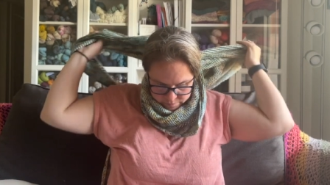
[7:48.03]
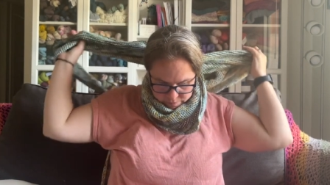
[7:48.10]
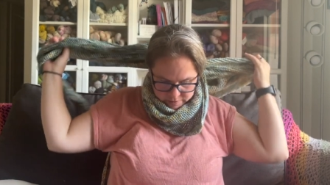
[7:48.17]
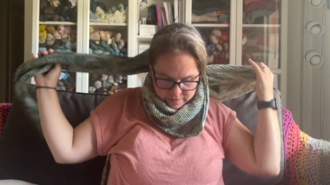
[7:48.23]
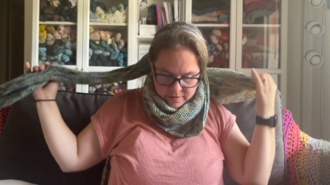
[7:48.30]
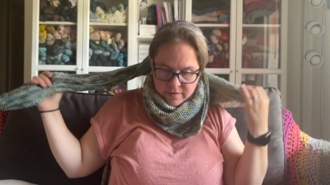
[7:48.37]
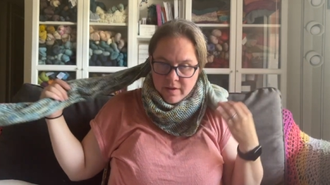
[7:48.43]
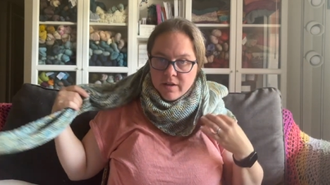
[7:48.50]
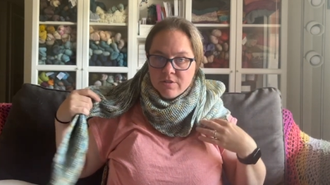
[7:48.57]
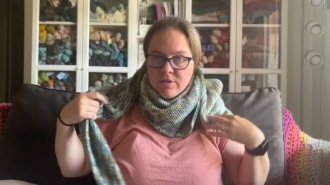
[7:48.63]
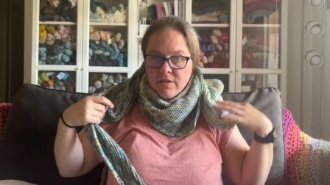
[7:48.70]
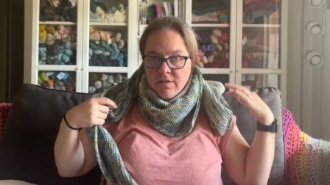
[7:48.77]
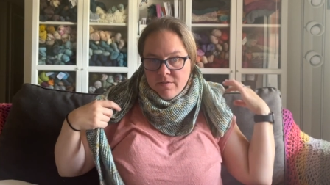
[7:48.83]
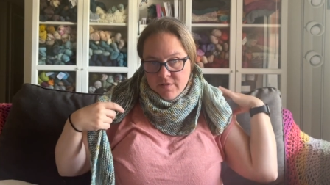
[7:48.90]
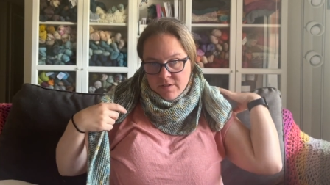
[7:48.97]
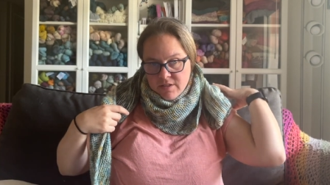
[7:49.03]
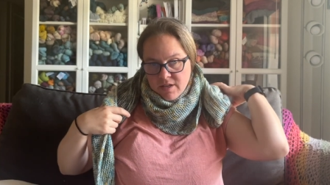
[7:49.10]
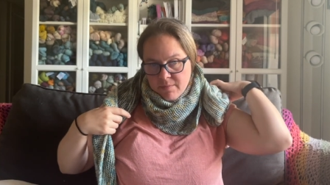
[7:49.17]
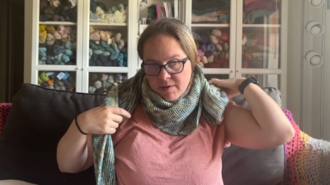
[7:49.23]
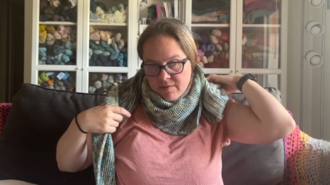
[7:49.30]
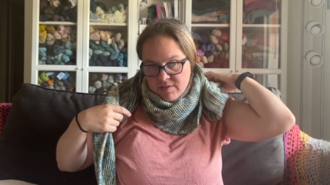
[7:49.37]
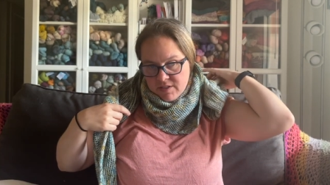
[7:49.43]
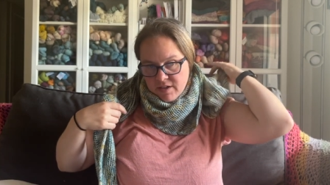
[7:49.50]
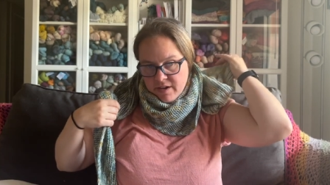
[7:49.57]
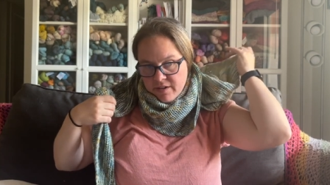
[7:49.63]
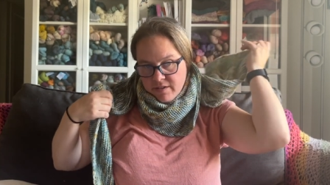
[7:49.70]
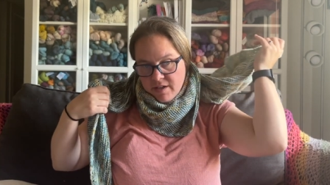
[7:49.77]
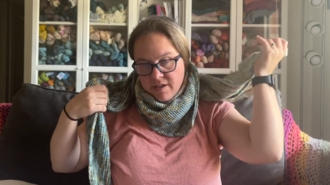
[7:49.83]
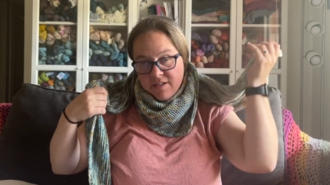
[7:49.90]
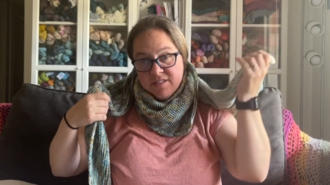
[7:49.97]
This is actually the first time I've
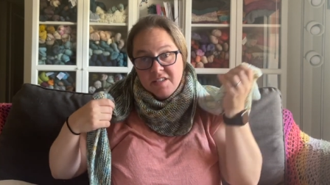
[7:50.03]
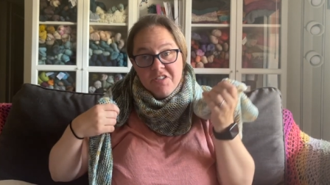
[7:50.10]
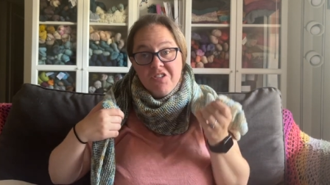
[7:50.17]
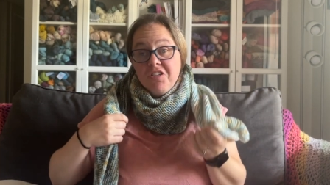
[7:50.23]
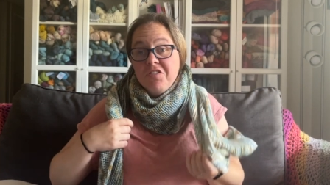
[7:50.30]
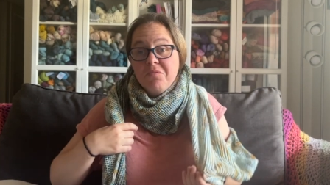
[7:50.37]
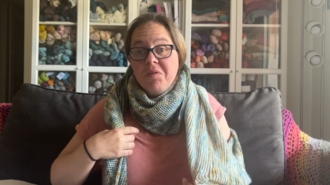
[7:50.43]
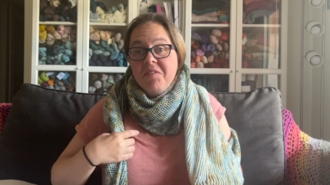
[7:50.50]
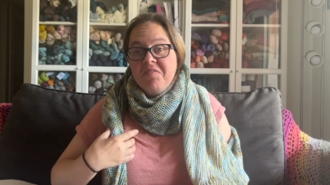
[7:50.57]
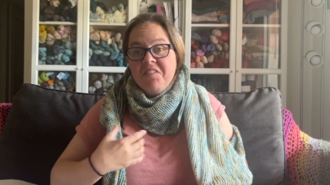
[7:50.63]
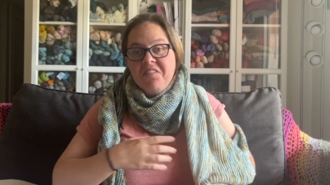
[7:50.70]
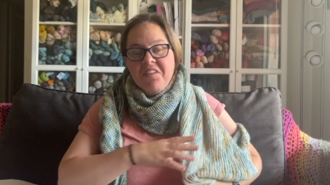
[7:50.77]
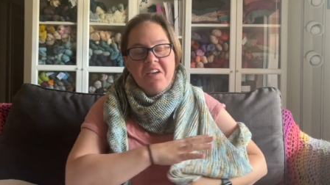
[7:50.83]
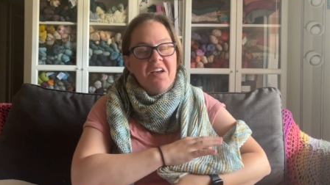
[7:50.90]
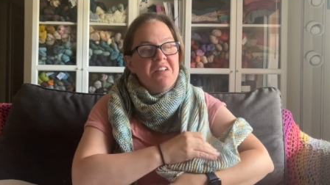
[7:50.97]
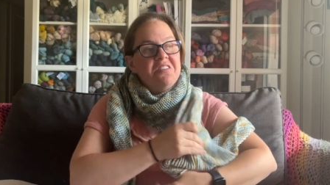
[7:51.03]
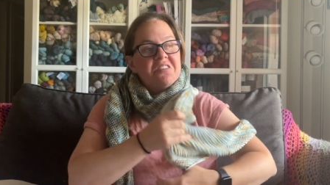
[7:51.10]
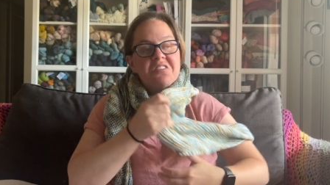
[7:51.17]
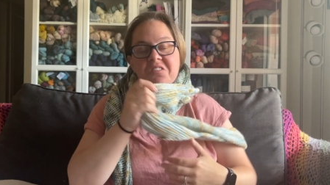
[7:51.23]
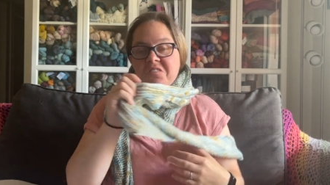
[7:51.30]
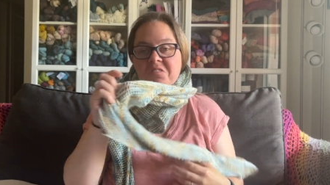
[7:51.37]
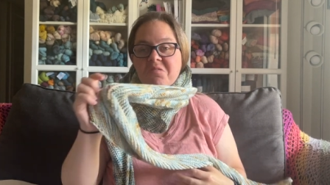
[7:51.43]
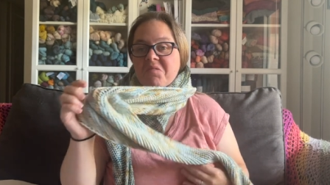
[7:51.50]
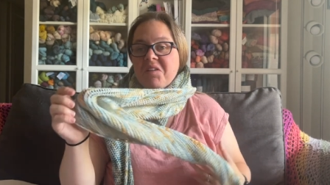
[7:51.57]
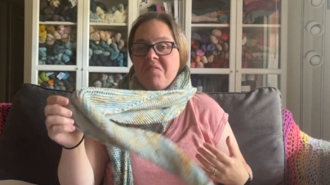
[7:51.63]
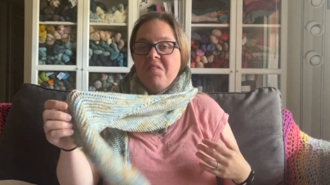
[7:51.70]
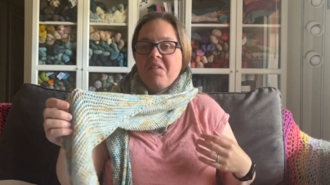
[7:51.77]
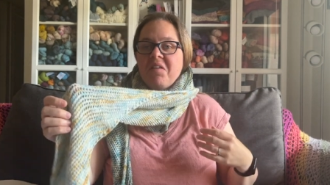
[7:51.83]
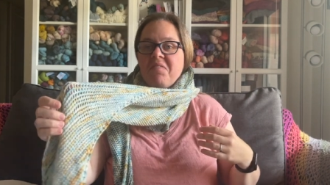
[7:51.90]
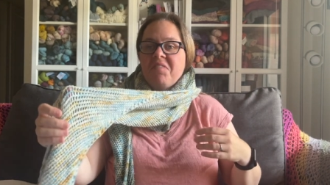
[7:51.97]
styled it because I just weaved in the ends. So
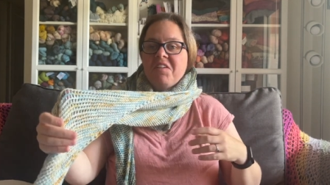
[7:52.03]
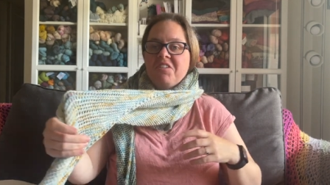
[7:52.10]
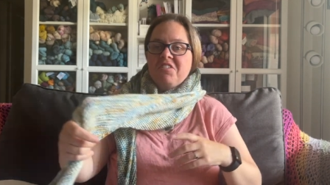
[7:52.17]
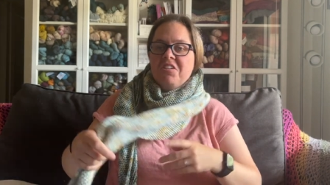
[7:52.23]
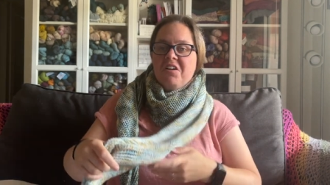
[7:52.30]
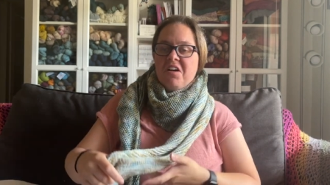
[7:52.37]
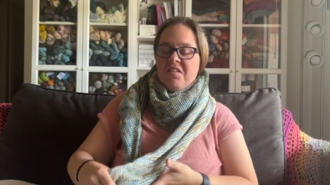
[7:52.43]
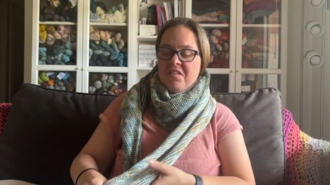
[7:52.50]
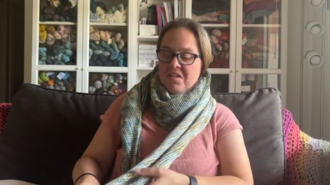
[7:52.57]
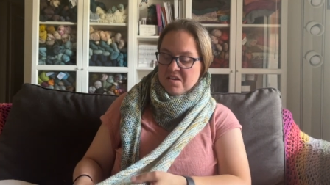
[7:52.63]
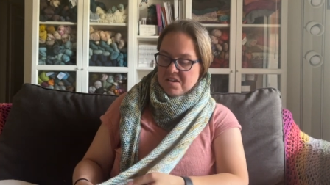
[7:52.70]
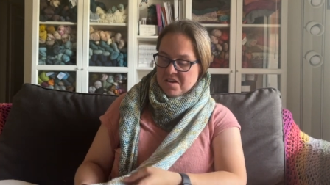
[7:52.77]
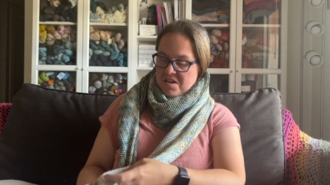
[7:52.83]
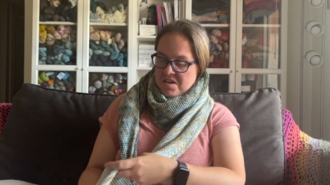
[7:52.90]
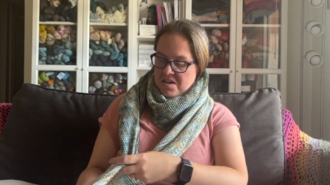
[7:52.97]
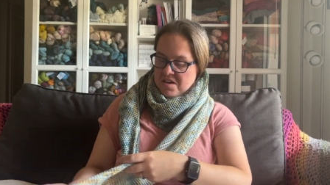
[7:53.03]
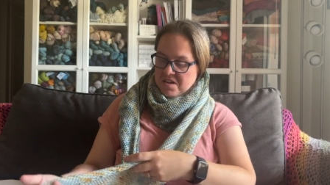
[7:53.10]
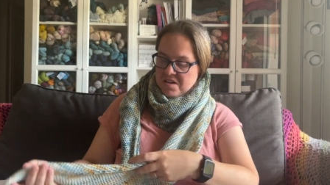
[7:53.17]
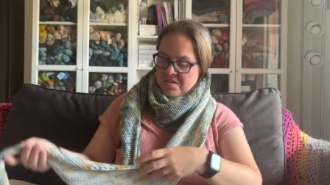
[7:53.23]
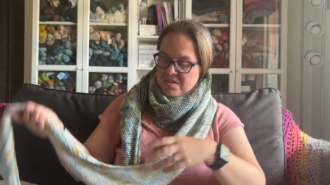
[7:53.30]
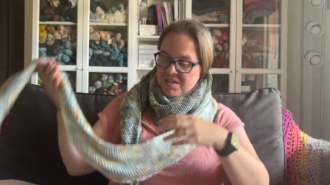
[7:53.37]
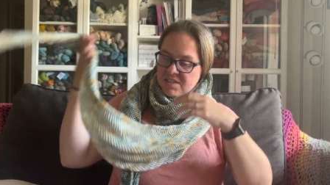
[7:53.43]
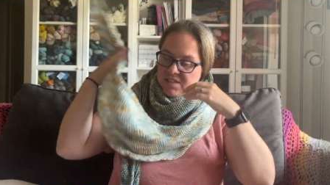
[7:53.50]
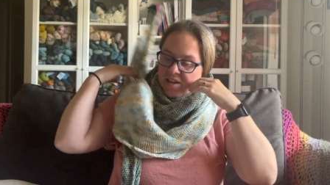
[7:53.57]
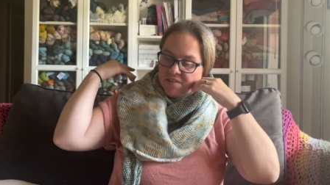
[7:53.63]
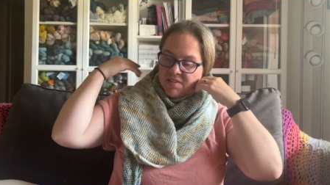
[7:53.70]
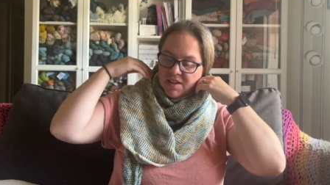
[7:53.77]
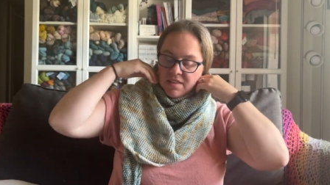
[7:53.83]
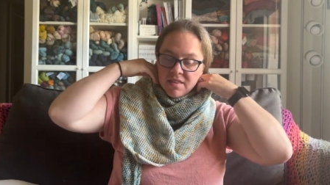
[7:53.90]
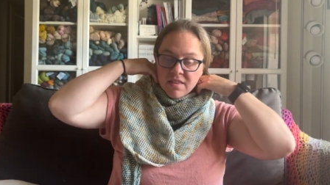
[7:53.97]
even though I finished it on the
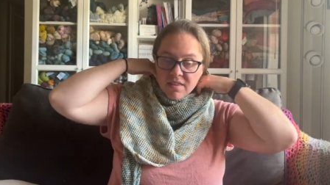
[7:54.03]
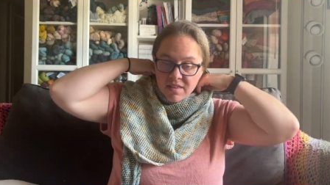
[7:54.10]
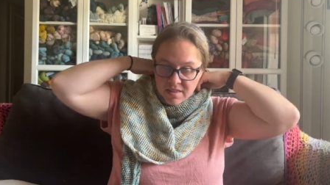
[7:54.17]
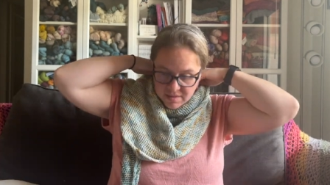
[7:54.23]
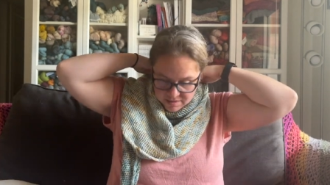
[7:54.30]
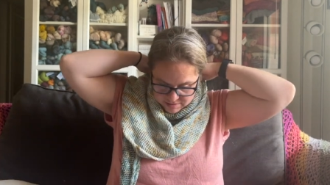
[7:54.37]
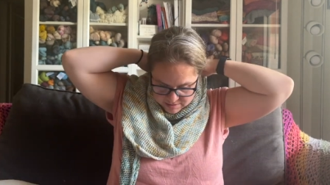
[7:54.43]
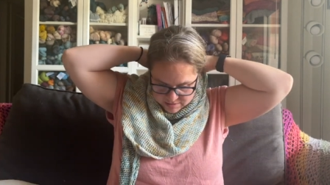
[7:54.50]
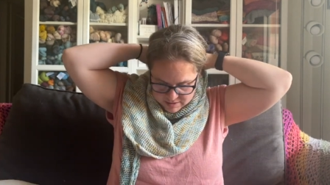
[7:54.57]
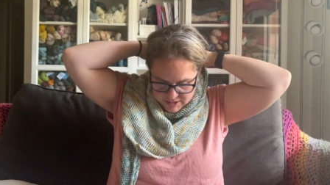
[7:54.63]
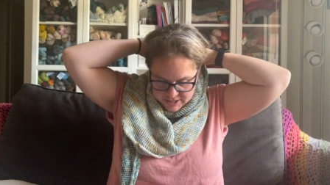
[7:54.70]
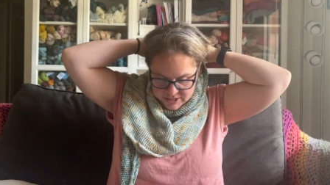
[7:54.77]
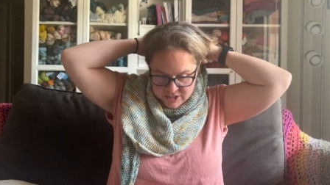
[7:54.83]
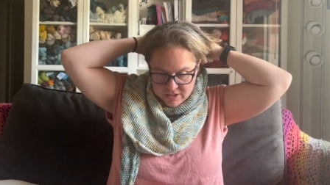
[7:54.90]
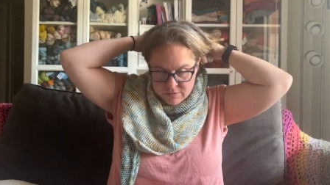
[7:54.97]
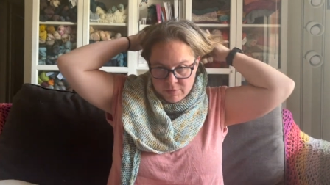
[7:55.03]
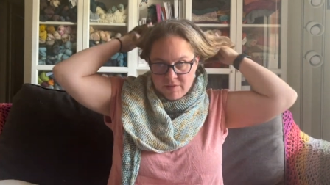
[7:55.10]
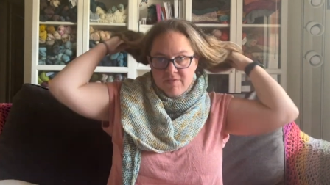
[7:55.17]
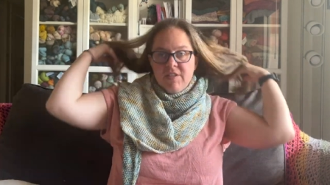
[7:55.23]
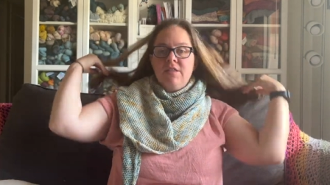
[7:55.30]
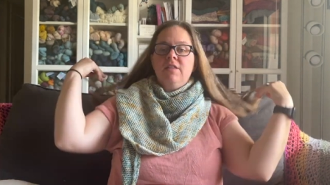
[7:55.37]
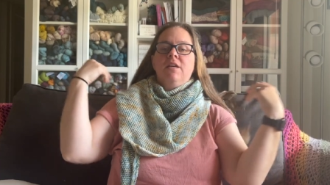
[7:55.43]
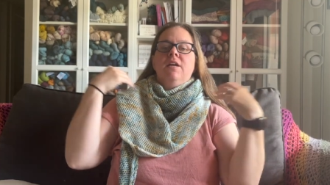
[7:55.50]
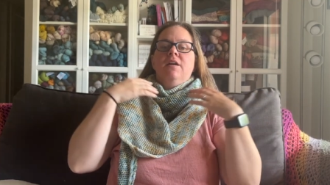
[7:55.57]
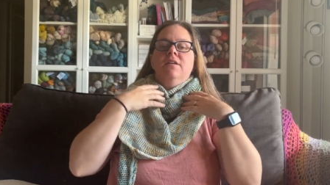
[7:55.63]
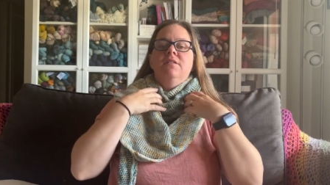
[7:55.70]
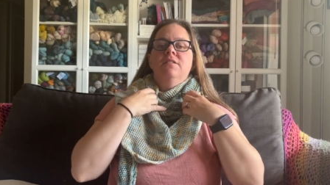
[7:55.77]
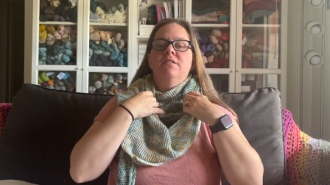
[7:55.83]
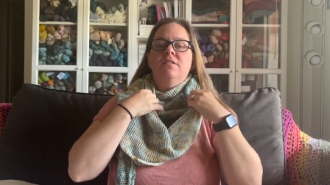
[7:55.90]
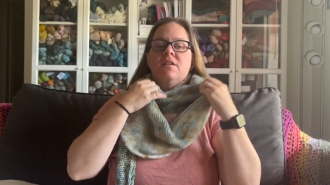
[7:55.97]
seventh, I just weaved in the
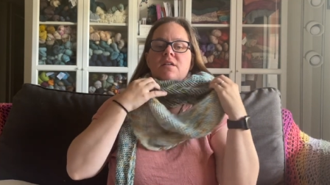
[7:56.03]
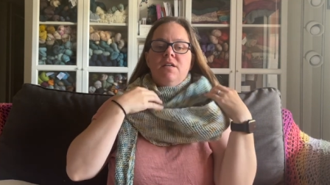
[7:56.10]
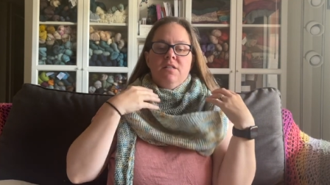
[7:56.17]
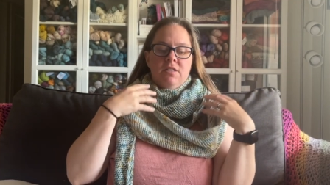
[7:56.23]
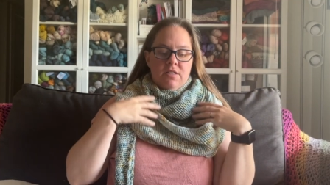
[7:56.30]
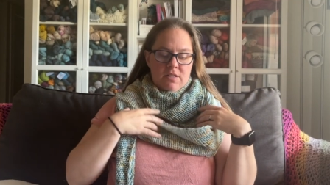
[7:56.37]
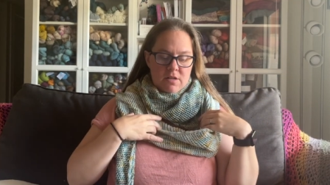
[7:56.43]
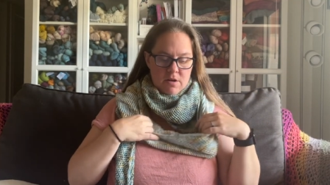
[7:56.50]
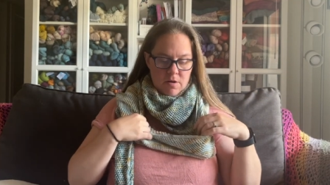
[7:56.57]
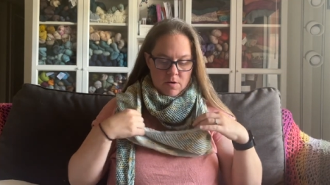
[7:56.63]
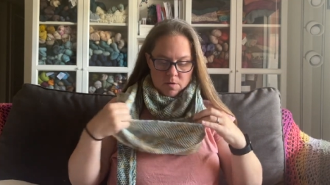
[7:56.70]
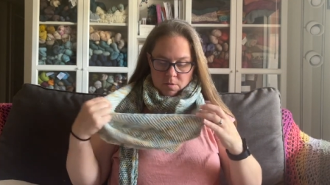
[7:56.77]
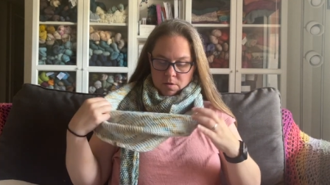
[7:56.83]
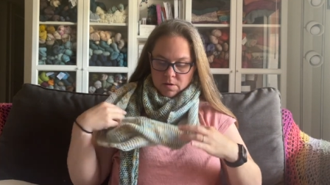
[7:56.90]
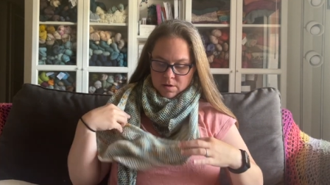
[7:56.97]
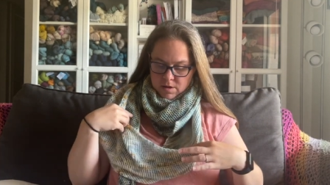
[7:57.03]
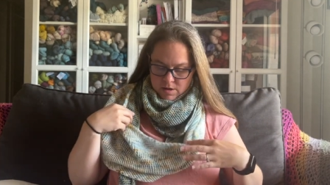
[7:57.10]
ends. And so,